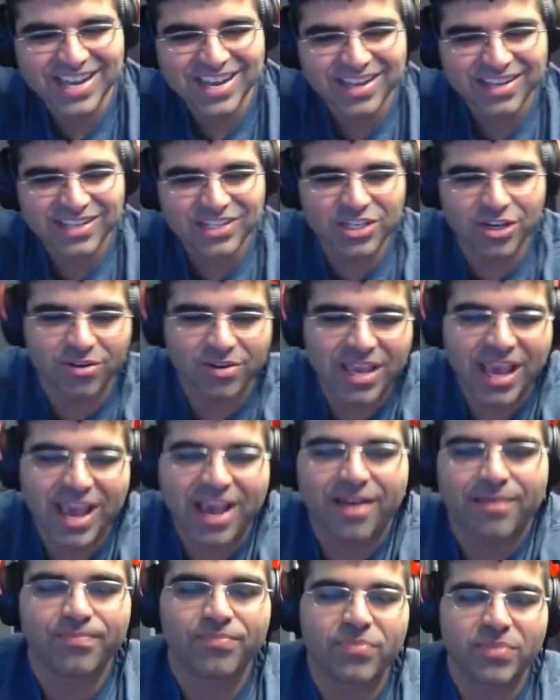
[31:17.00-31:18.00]
So yeah,
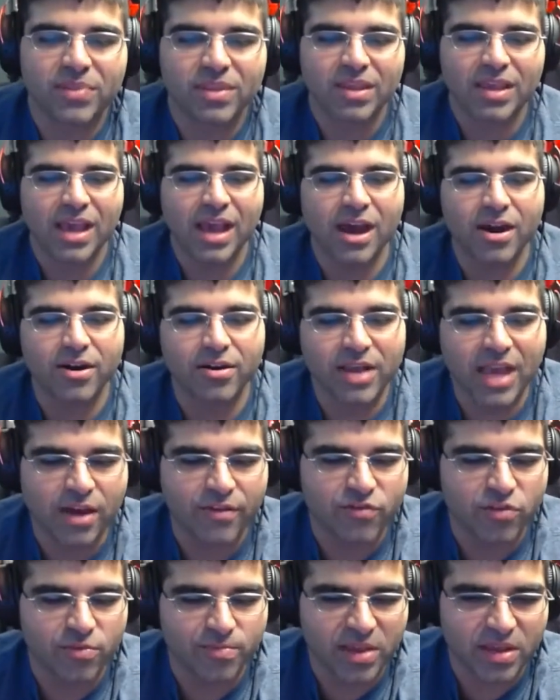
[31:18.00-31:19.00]
how
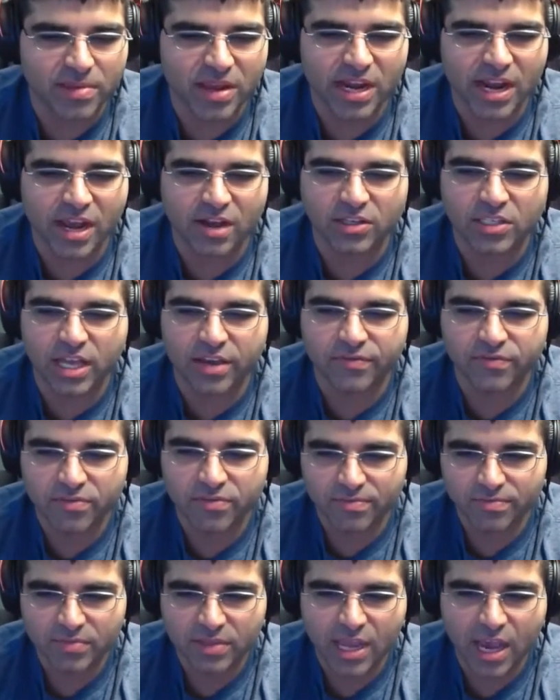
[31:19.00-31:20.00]
have you been, man? How's life?
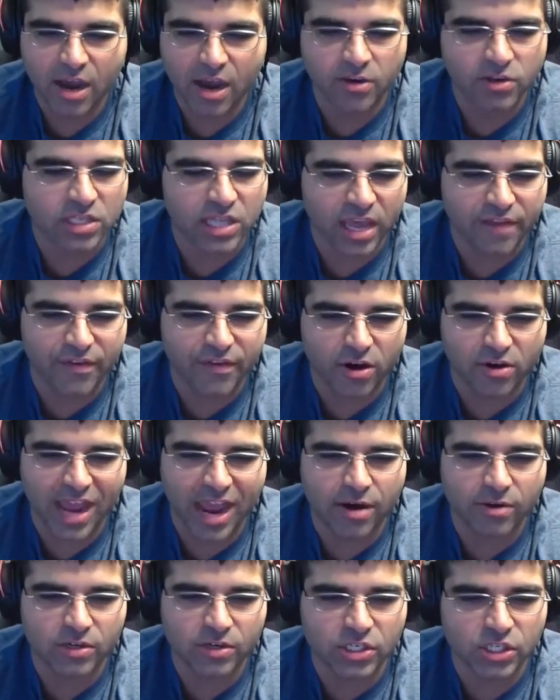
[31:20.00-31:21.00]
How's life out in
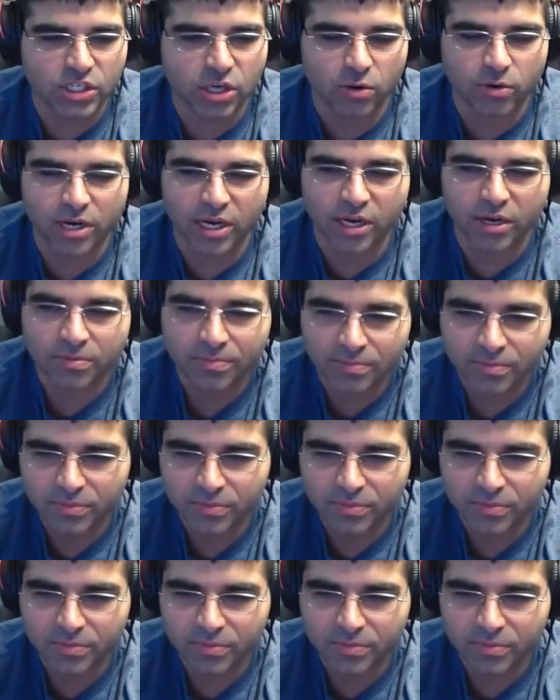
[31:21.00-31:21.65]
Arizona?